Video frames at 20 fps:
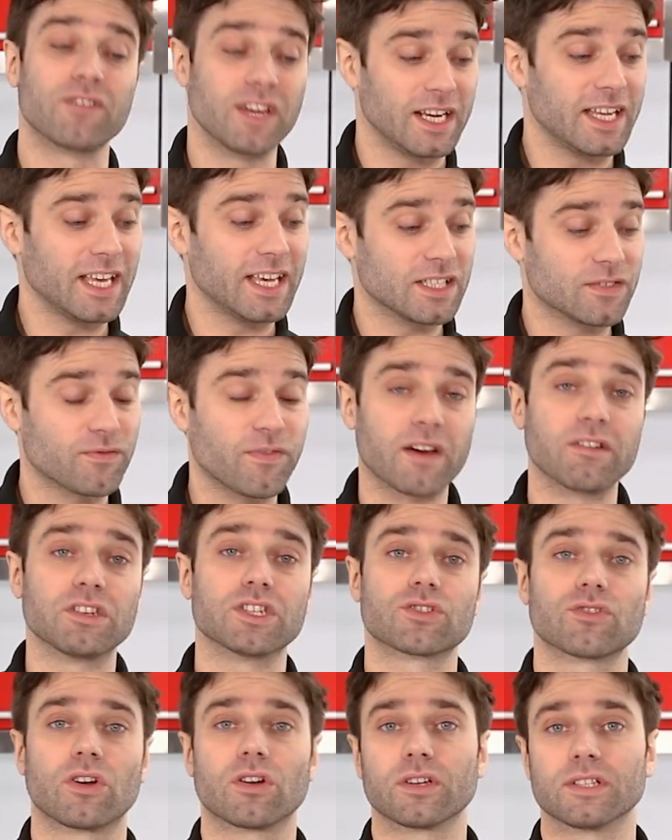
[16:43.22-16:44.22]
really is very
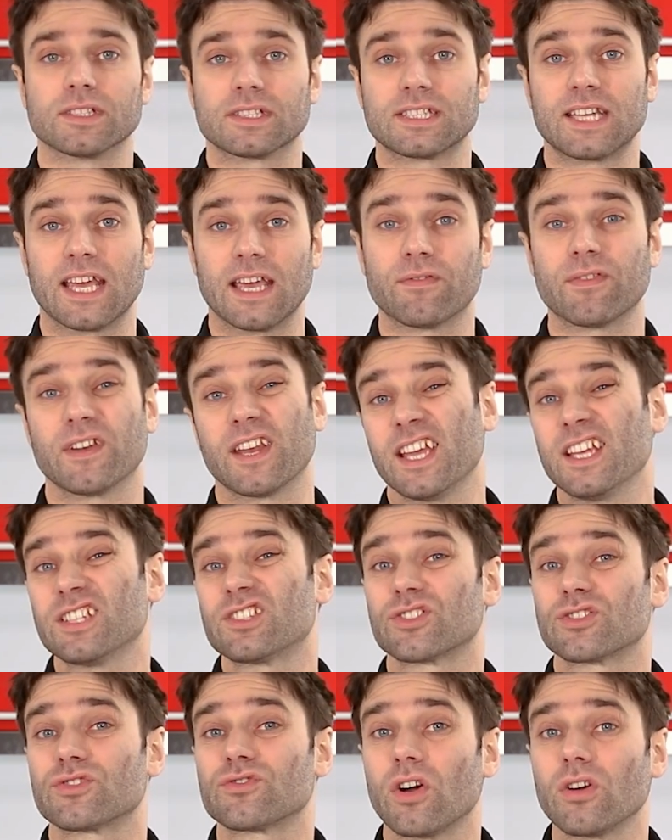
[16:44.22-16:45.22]
strong and stiff, and
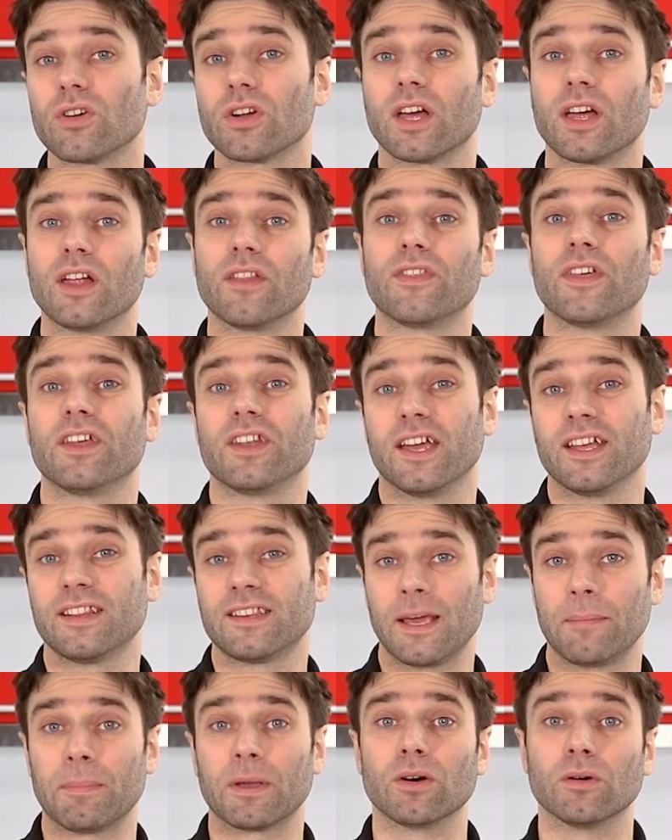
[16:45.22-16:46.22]
is stronger than a
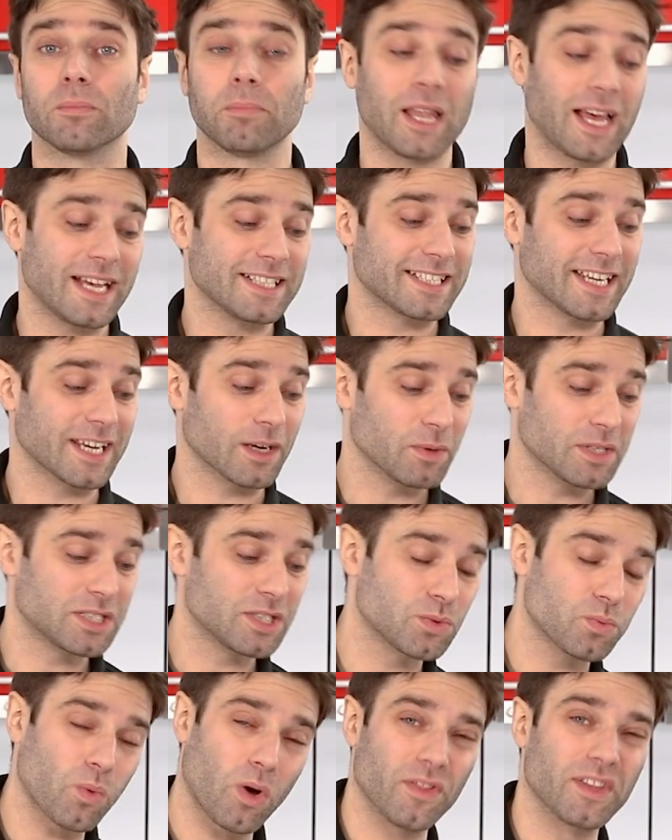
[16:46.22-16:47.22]
typical plastic, which
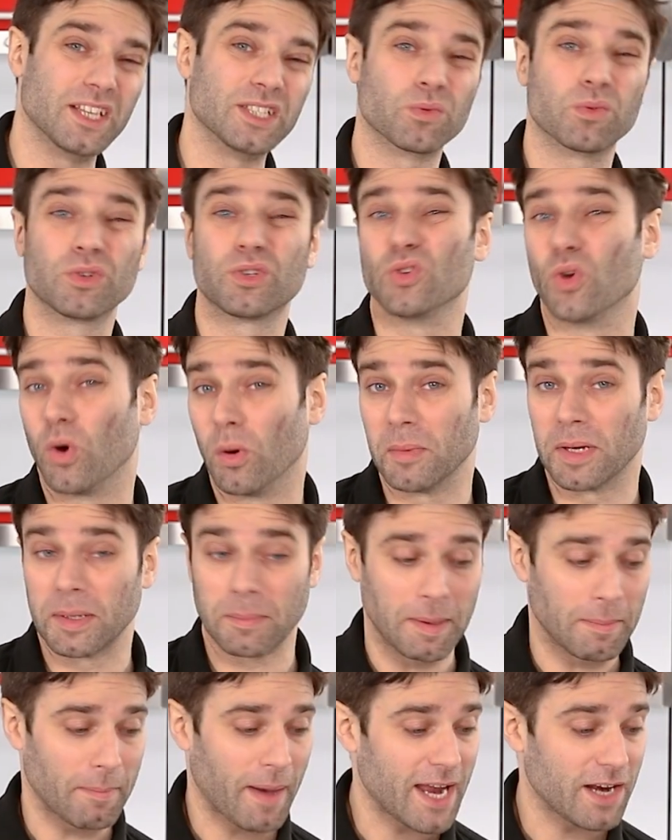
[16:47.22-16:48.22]
is what these would normally
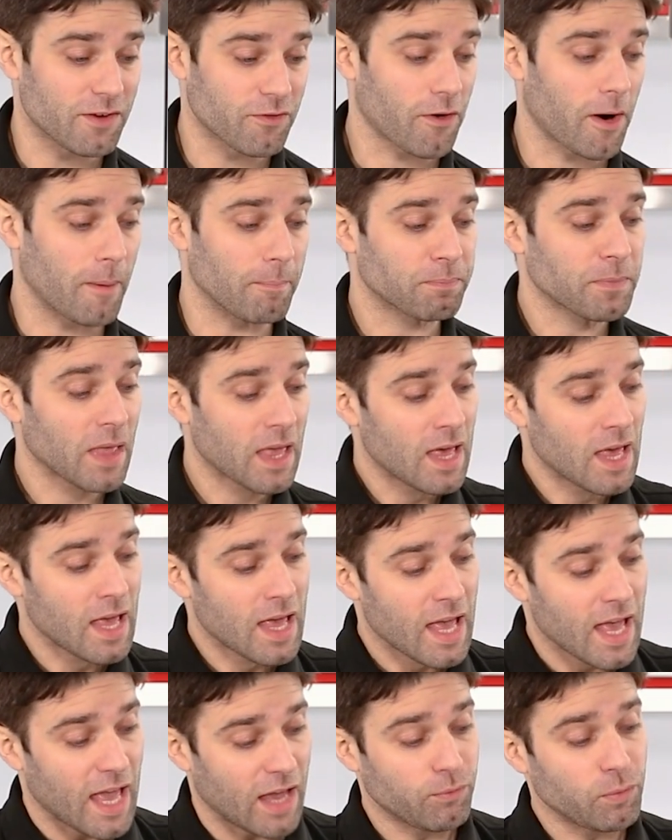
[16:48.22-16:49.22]
be made from.
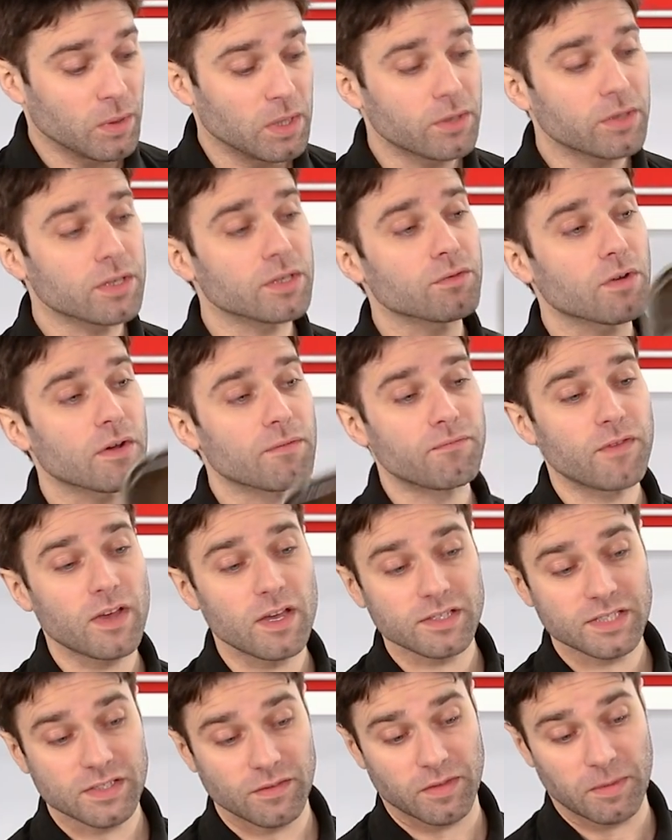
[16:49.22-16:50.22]
If we look at the
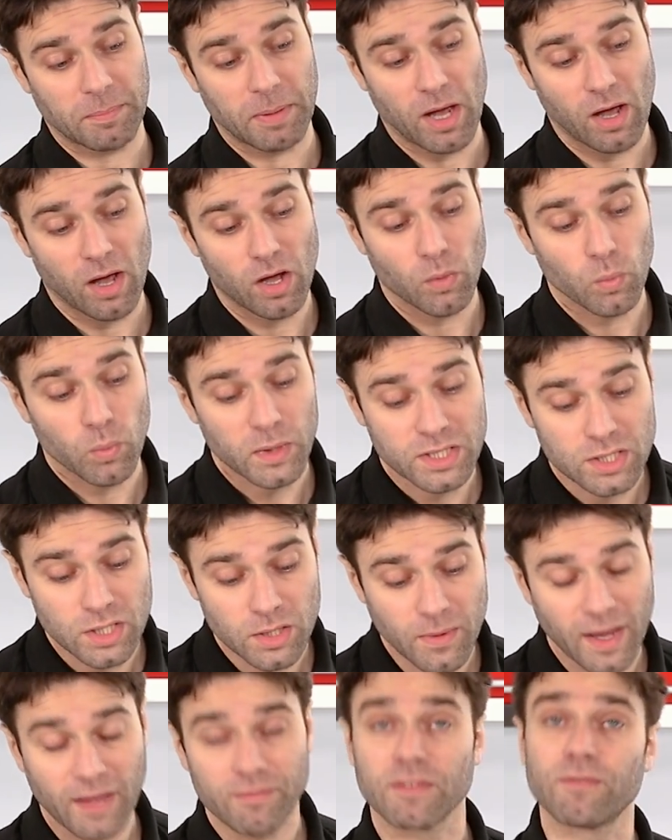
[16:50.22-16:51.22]
reverse of the part, we
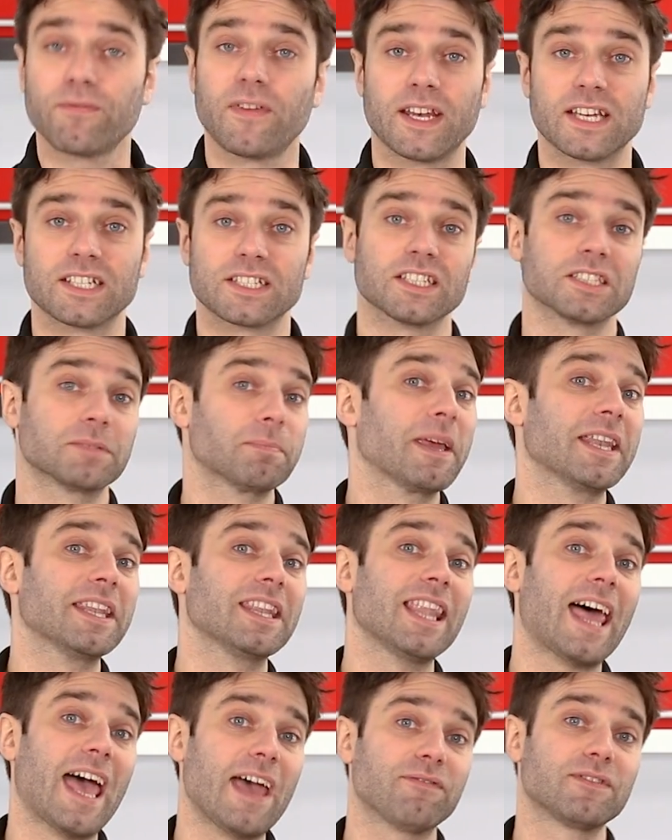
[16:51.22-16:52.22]
do have the finish that's been
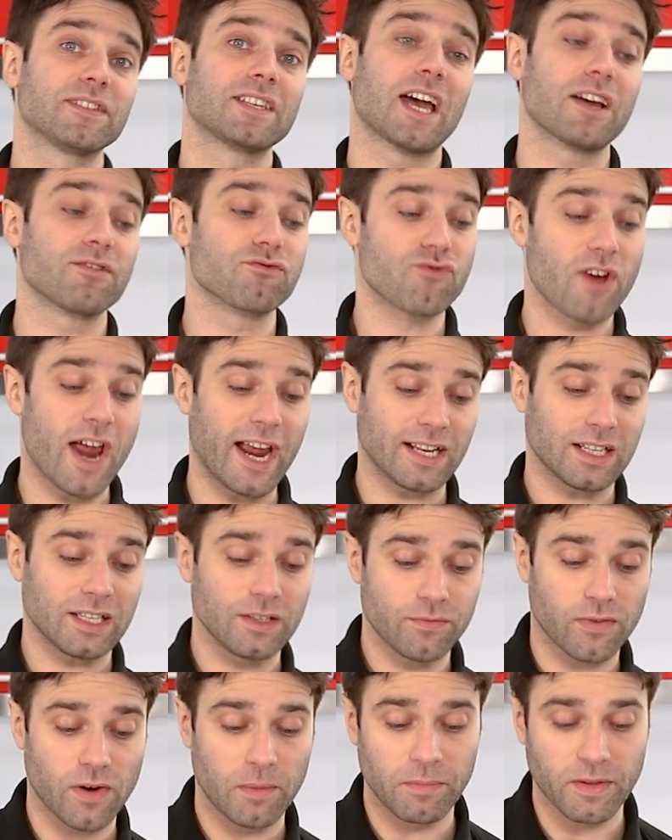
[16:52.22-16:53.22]
left
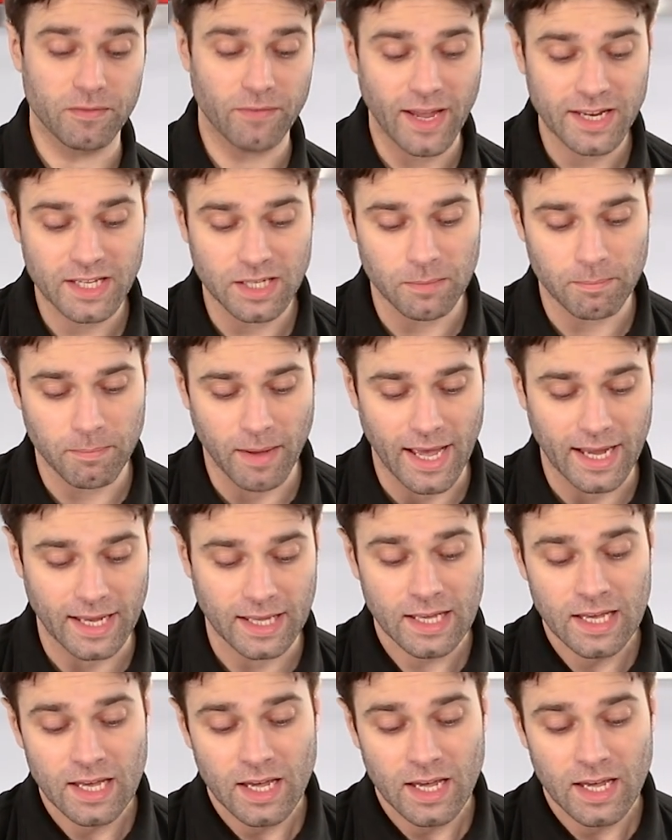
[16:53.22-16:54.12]
directly from the vacuum bag.